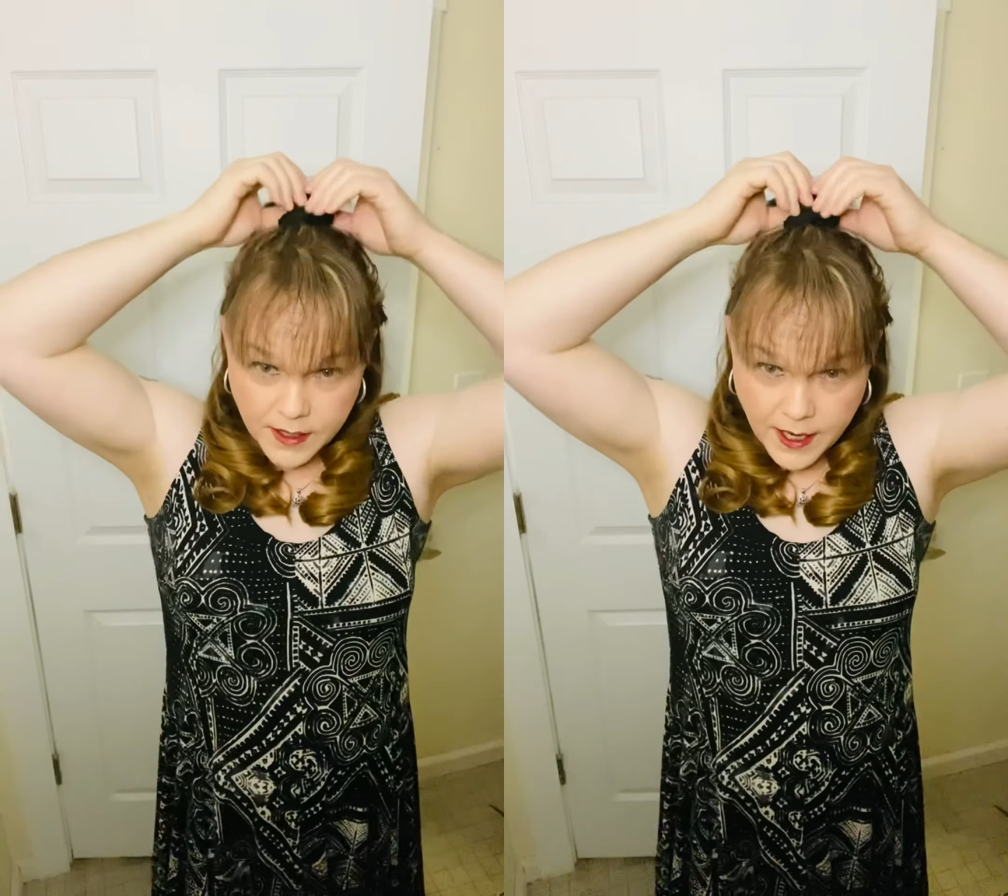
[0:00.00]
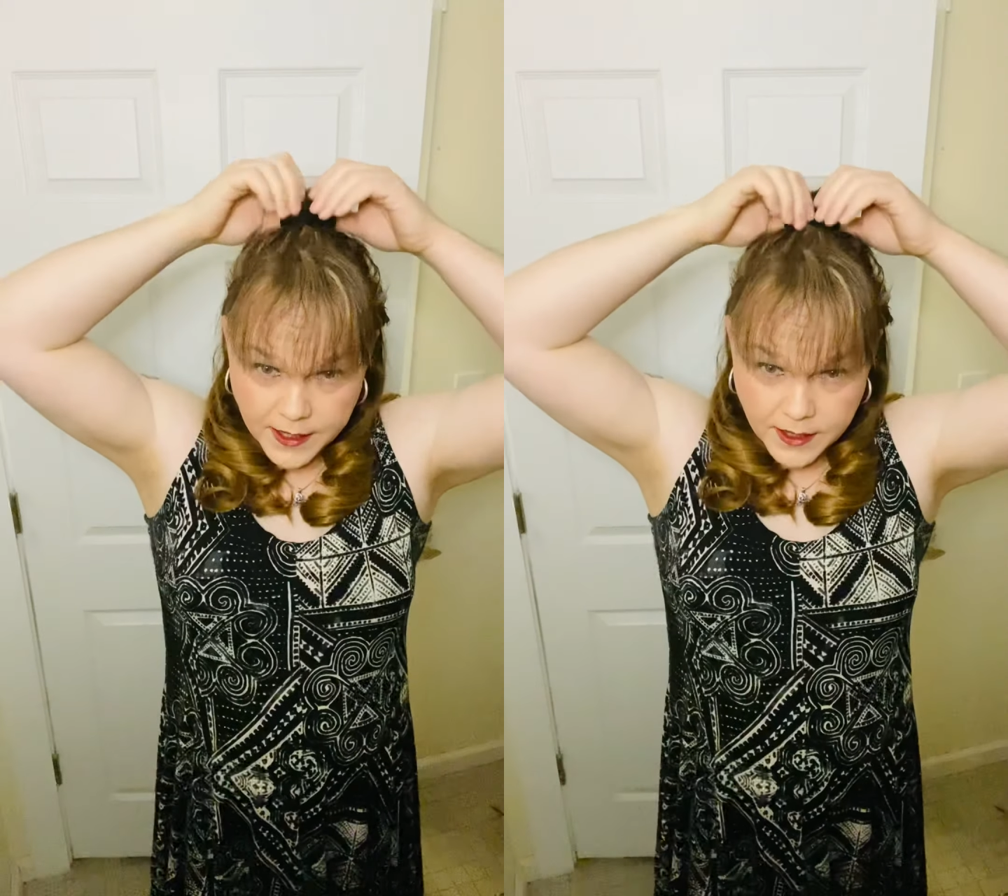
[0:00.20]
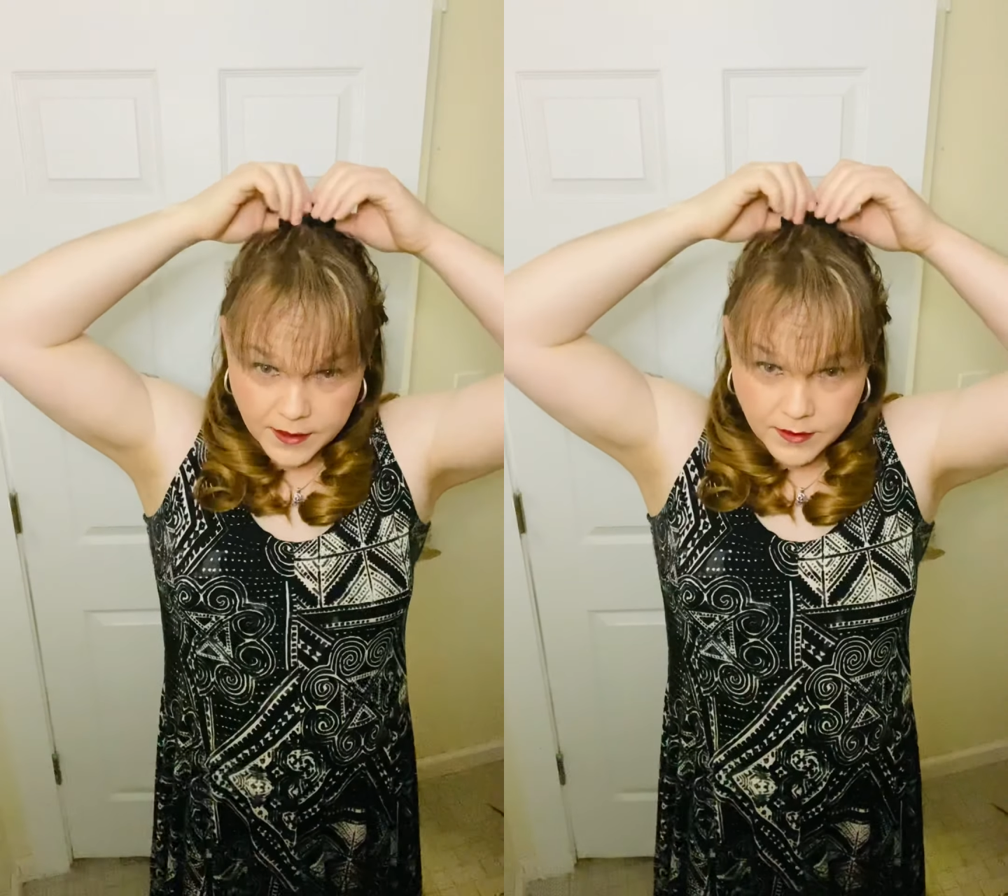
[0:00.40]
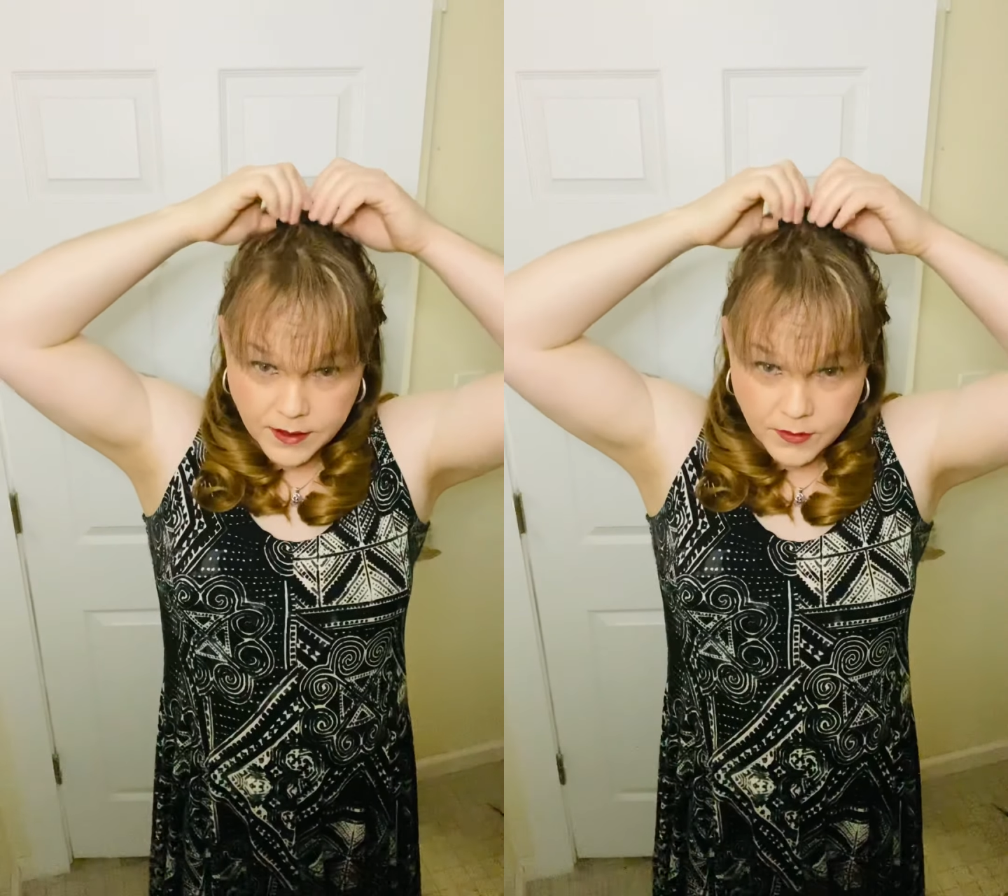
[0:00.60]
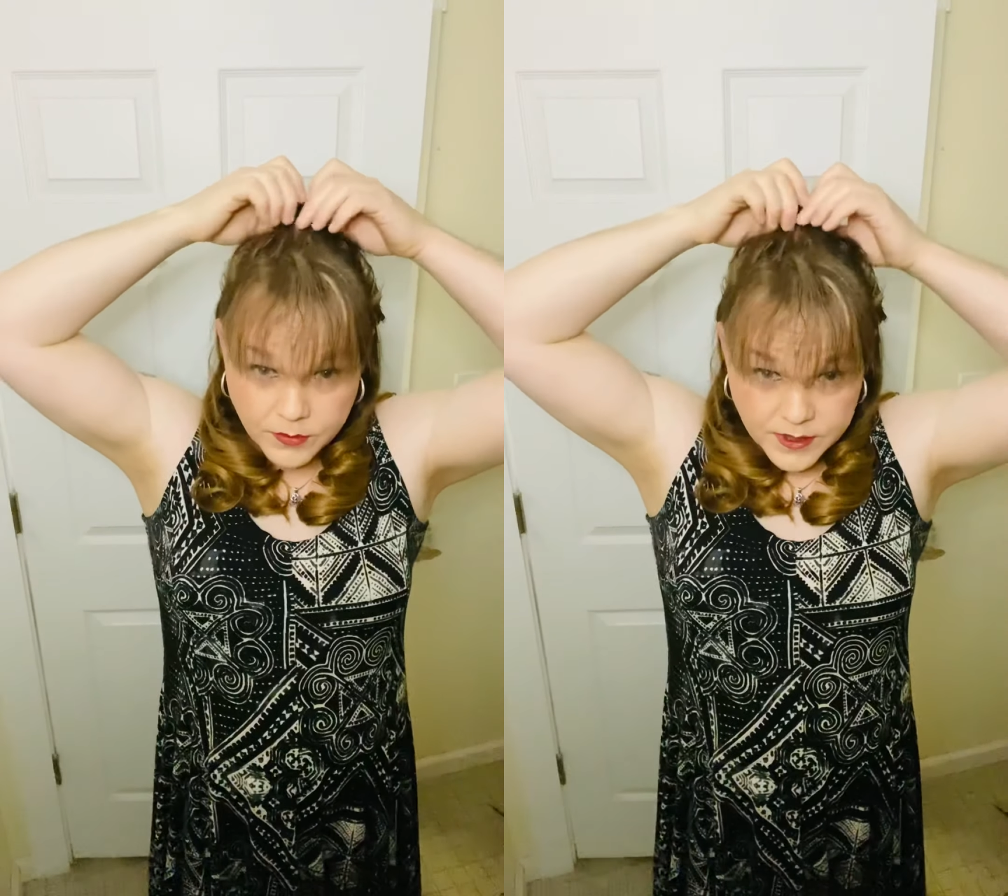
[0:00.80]
kind of
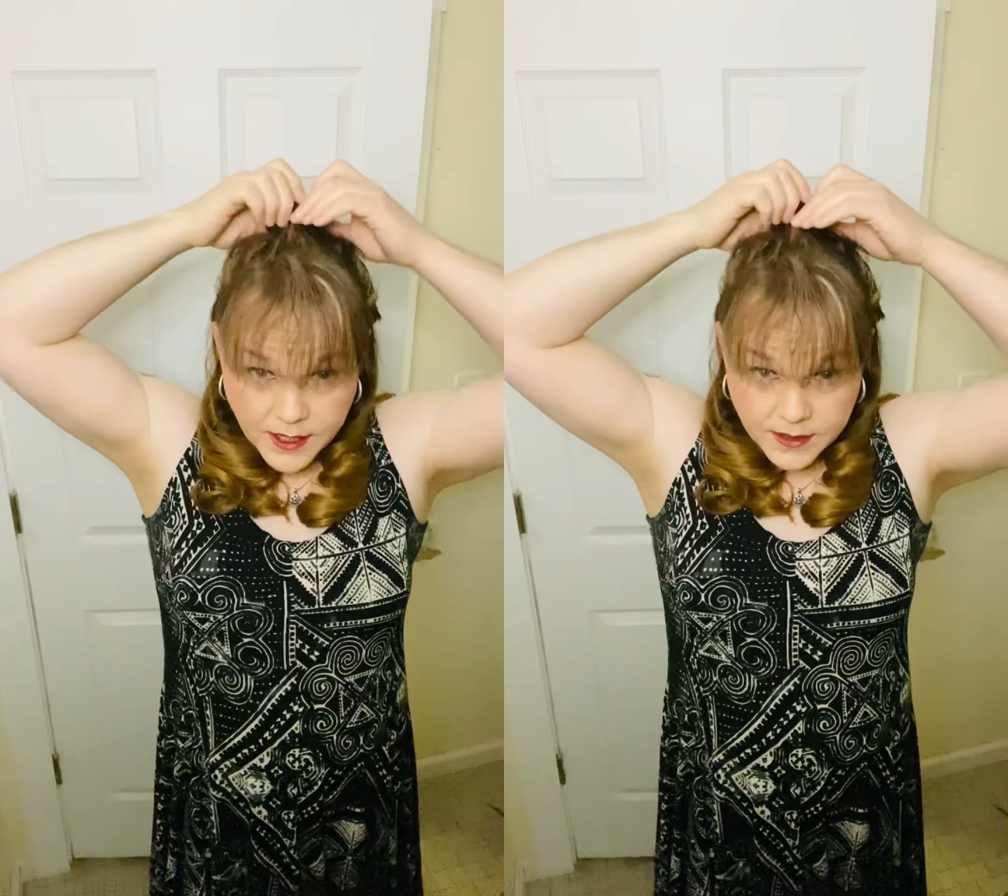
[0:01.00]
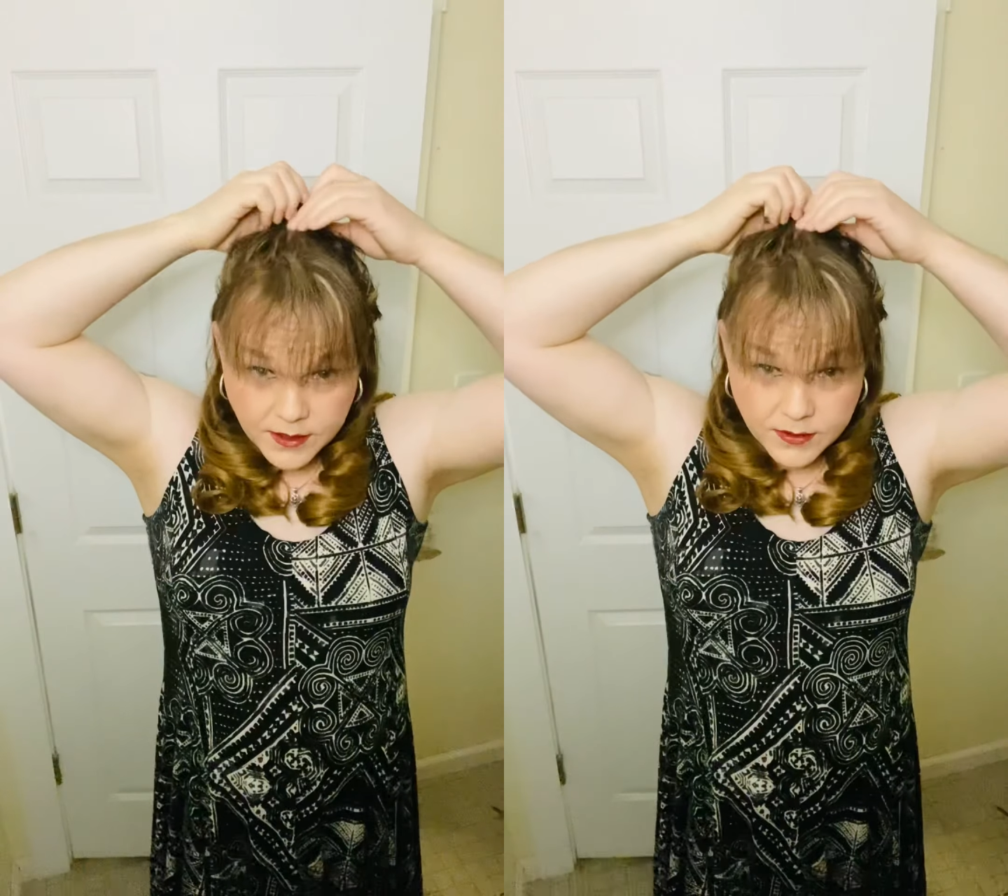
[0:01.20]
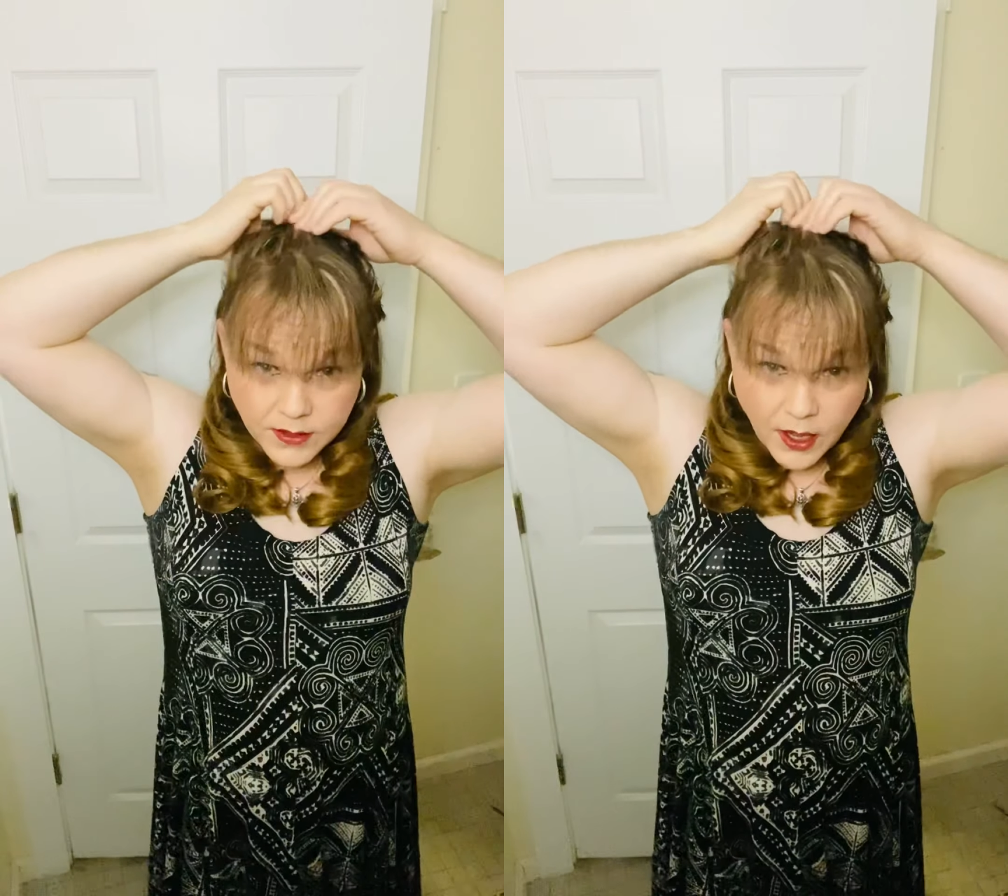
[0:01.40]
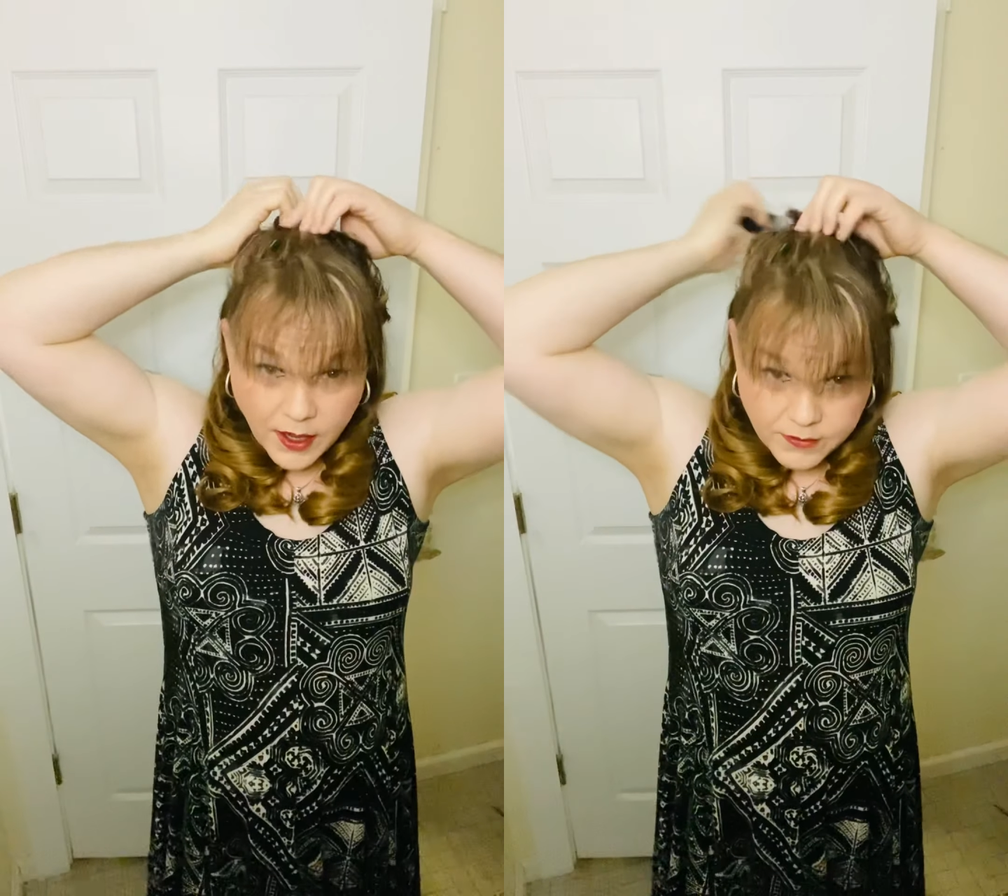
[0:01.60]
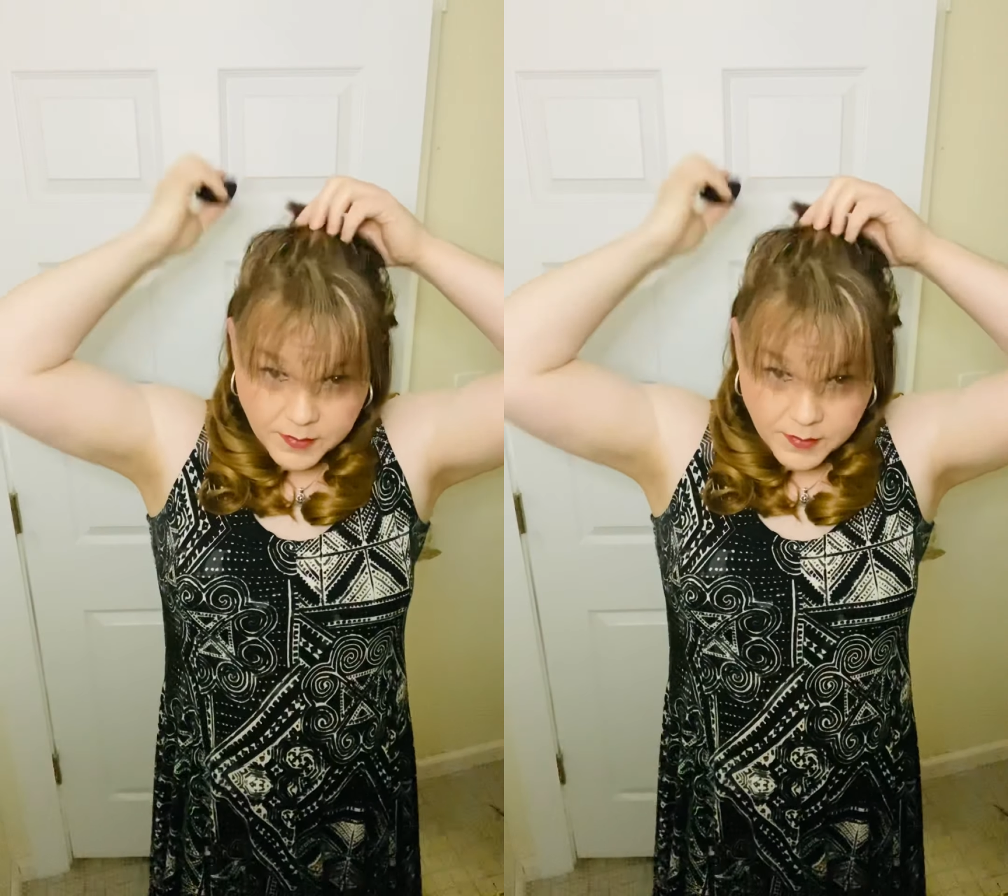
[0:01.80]
would take this off,